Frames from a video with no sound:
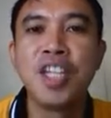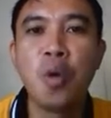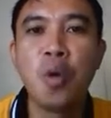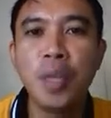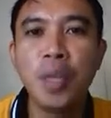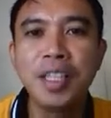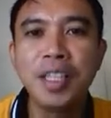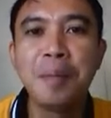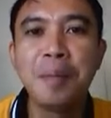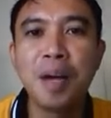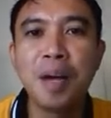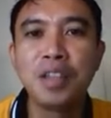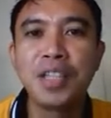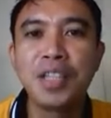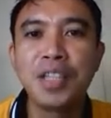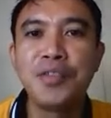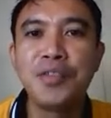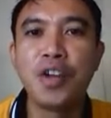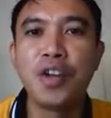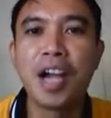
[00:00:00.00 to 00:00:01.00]
Now what
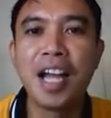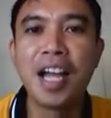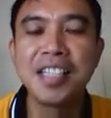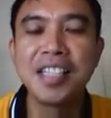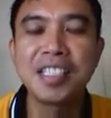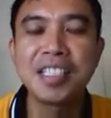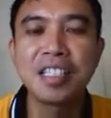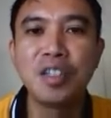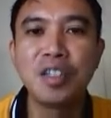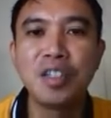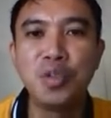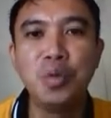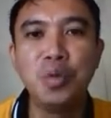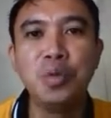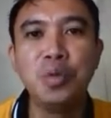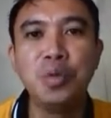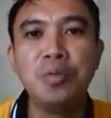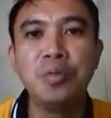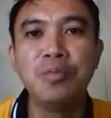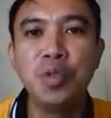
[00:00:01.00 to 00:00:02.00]
about if you are asked
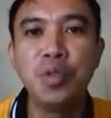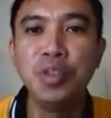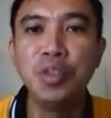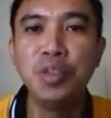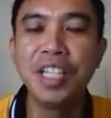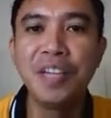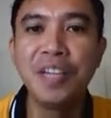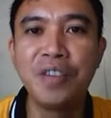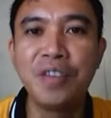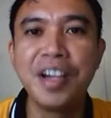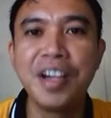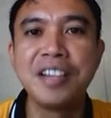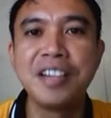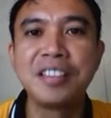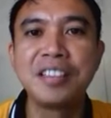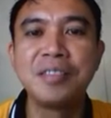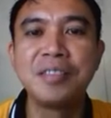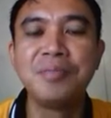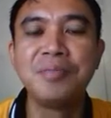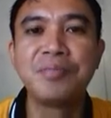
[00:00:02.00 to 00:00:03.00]
to do the
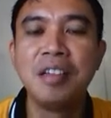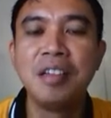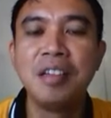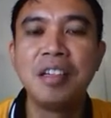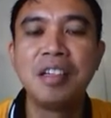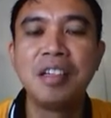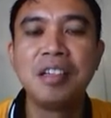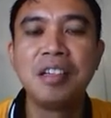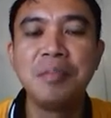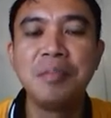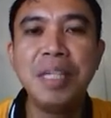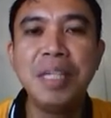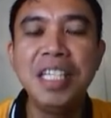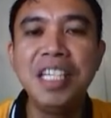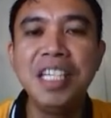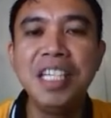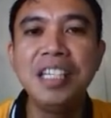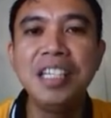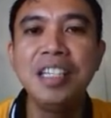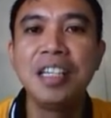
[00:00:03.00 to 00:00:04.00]
reverse?
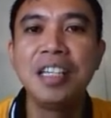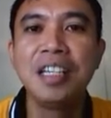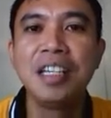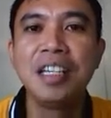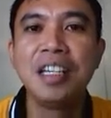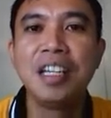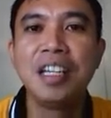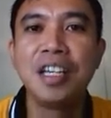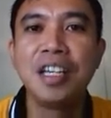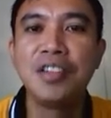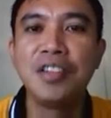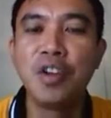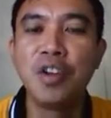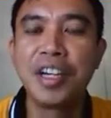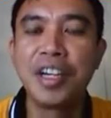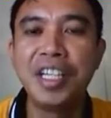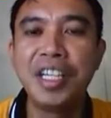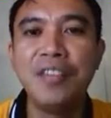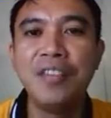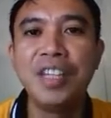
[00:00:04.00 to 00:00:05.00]
Meaning,
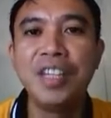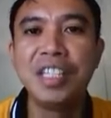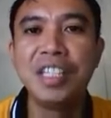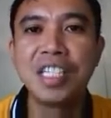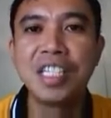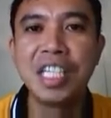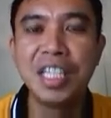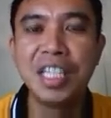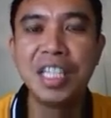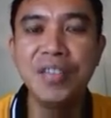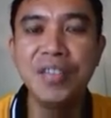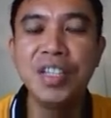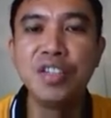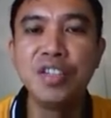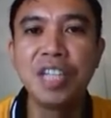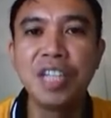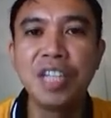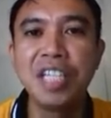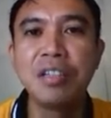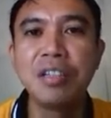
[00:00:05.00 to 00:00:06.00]
you are given the
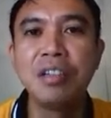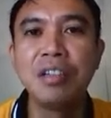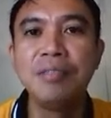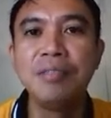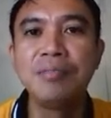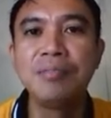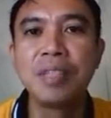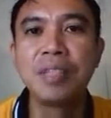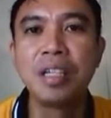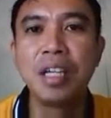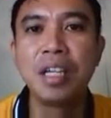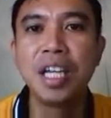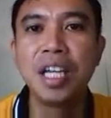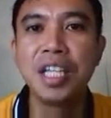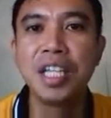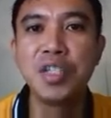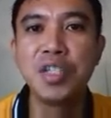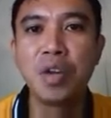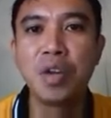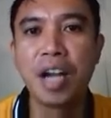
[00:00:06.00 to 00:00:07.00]
scientific notation
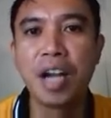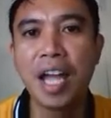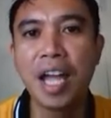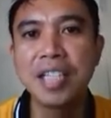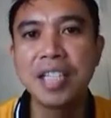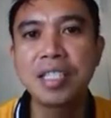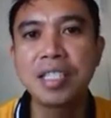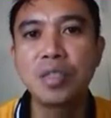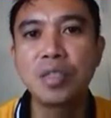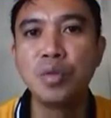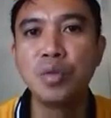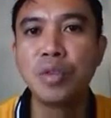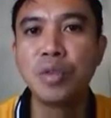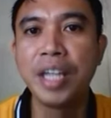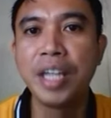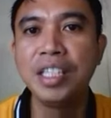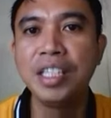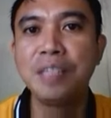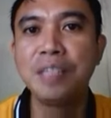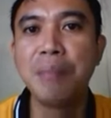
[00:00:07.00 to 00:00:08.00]
and you are asked to
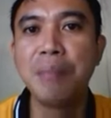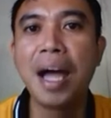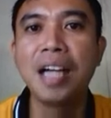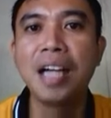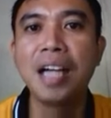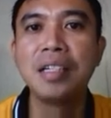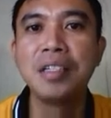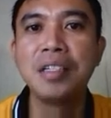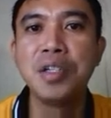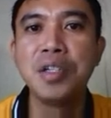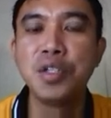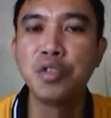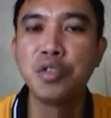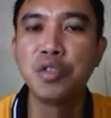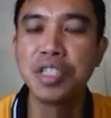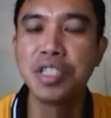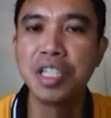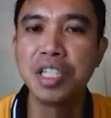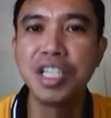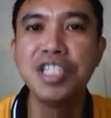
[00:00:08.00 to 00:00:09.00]
write it back
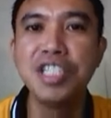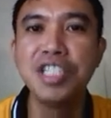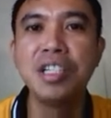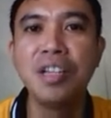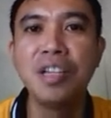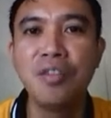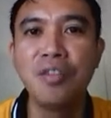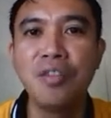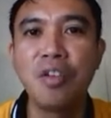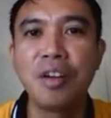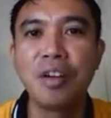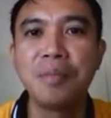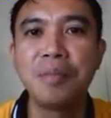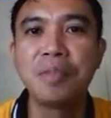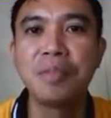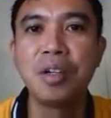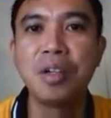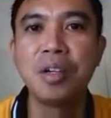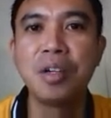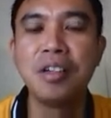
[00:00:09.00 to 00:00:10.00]
to its original
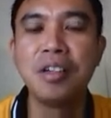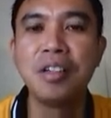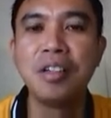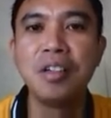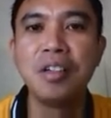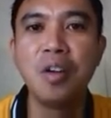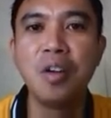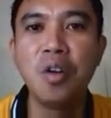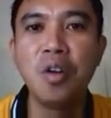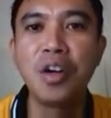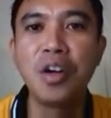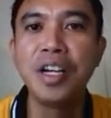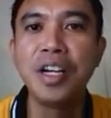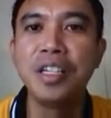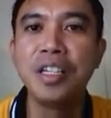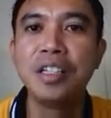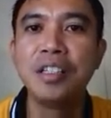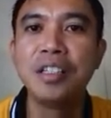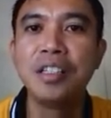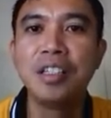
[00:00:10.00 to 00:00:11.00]
form.
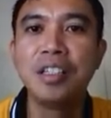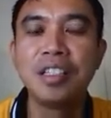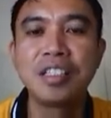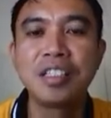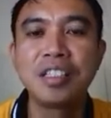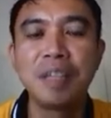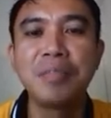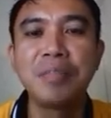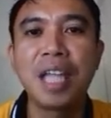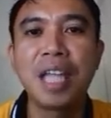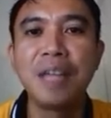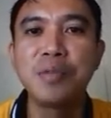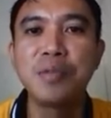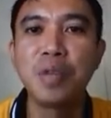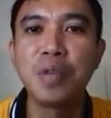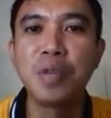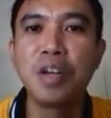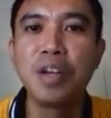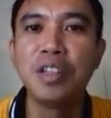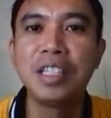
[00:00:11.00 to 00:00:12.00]
Or
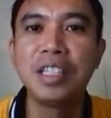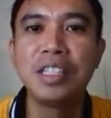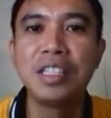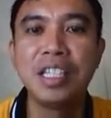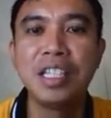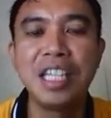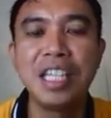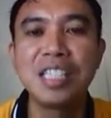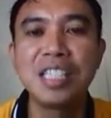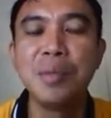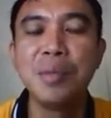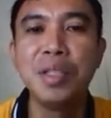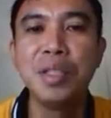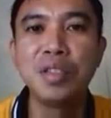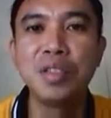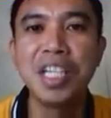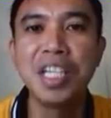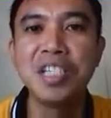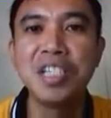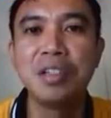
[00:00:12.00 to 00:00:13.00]
sometimes we call it the
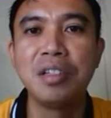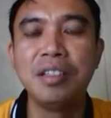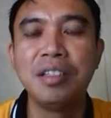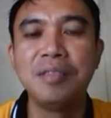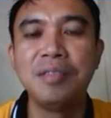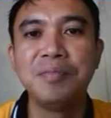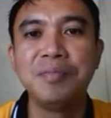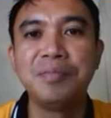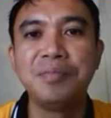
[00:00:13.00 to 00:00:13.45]
decimal notation.